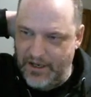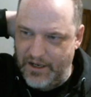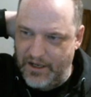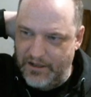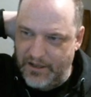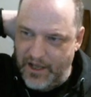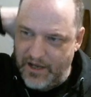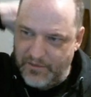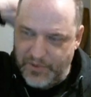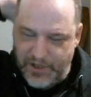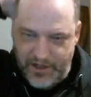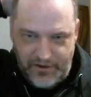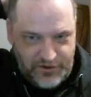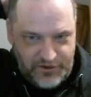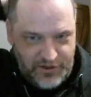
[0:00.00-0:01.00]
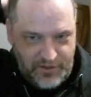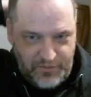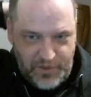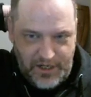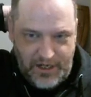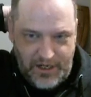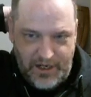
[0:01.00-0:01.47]
a lot of players jump
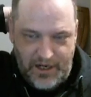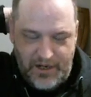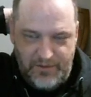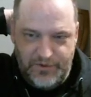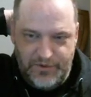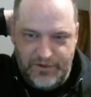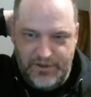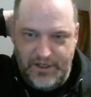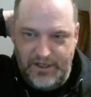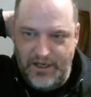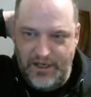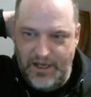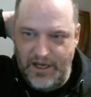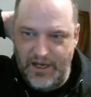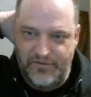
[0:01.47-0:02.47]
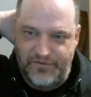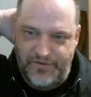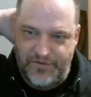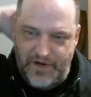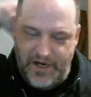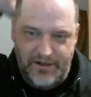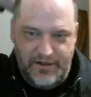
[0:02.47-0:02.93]
into games and can't
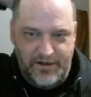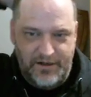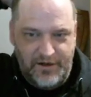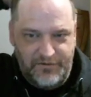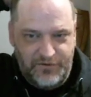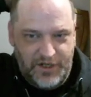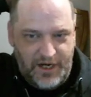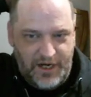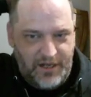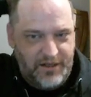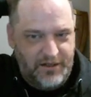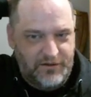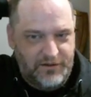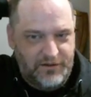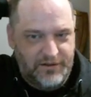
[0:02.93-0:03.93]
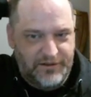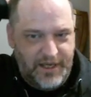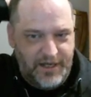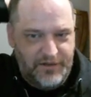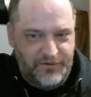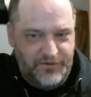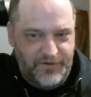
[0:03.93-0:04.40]
find enough challenge to
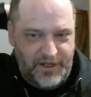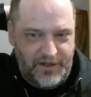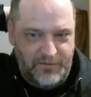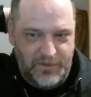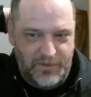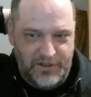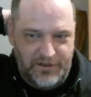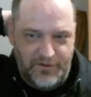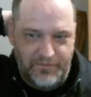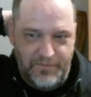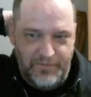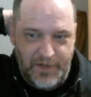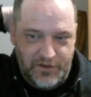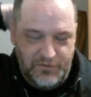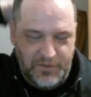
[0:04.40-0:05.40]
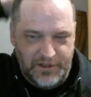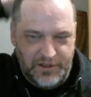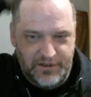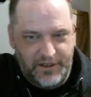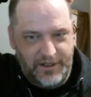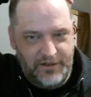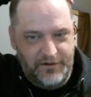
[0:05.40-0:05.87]
satisfy them until much,
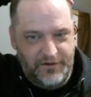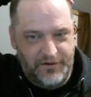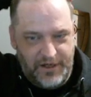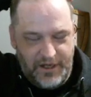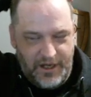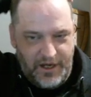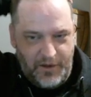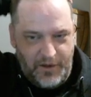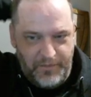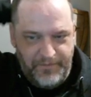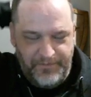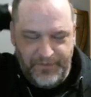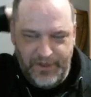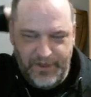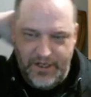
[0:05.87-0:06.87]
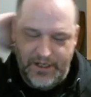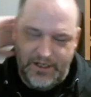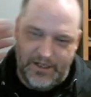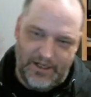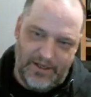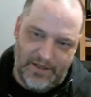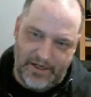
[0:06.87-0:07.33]
much later in the game.
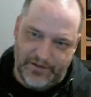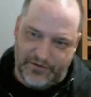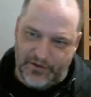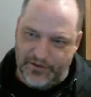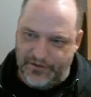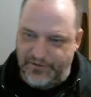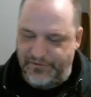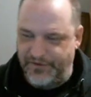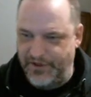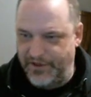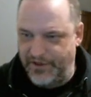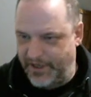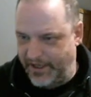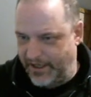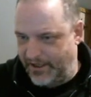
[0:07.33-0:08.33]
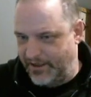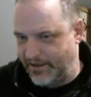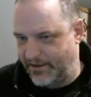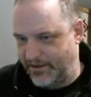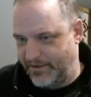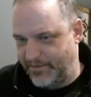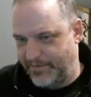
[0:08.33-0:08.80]
And then it starts to feel like,